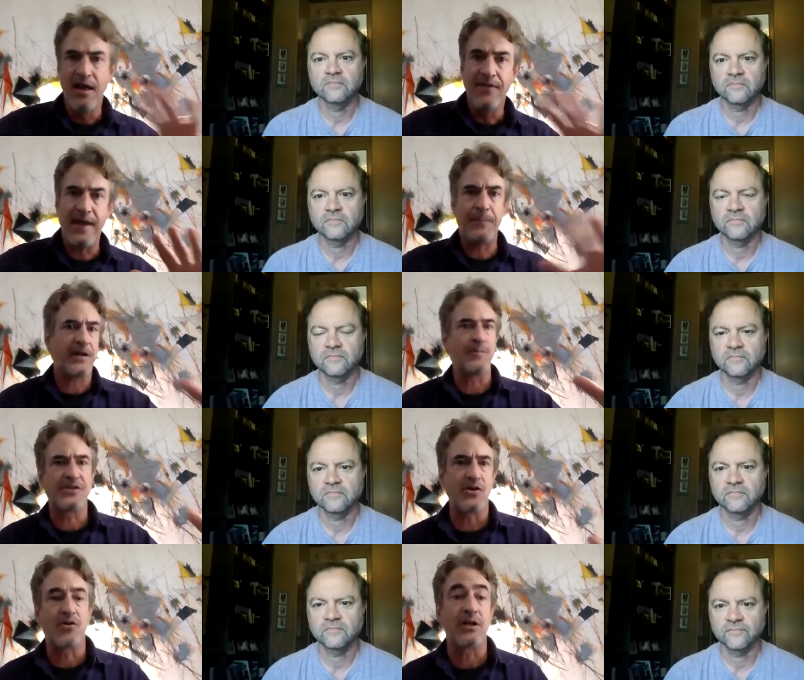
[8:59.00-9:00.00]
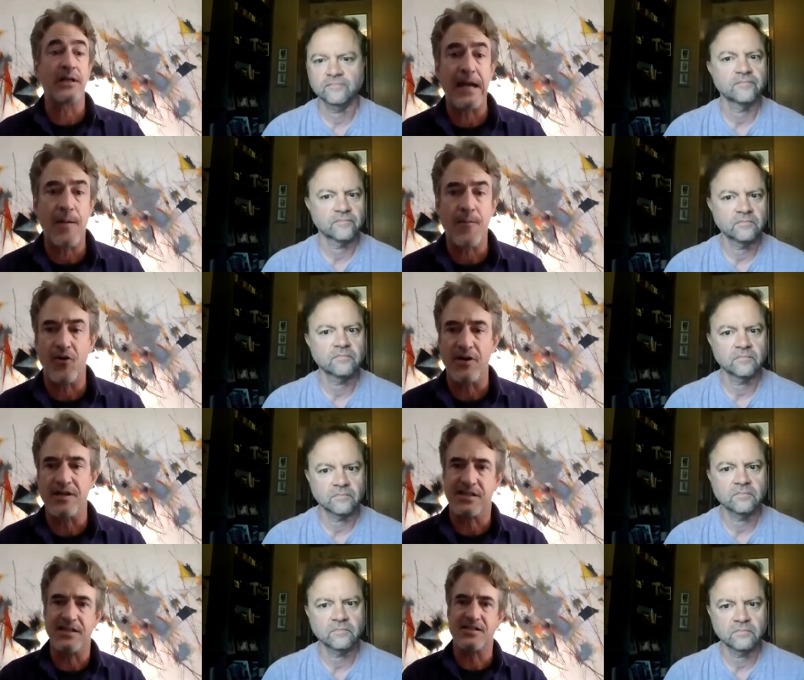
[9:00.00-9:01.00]
Speaker 1: that becomes so
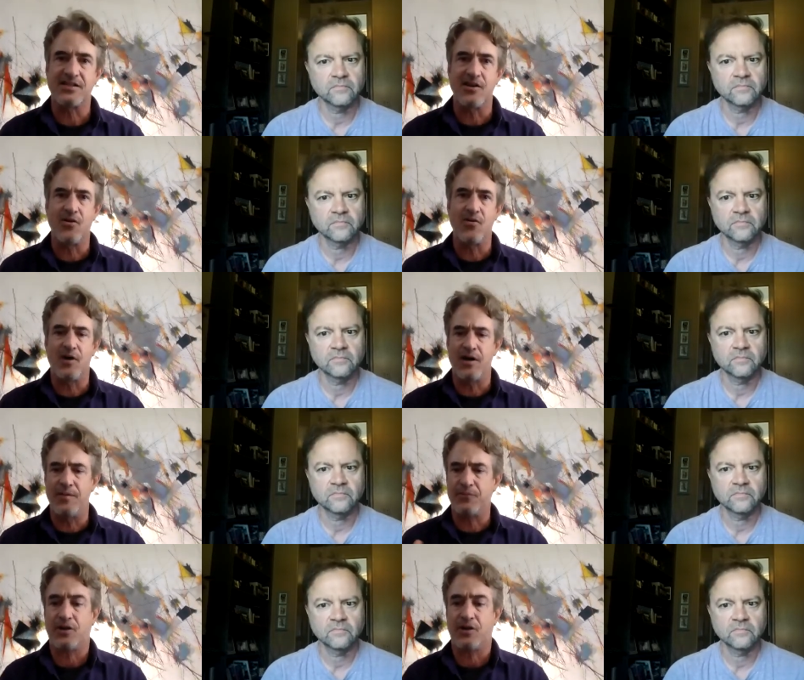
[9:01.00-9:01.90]
clamorous and so um,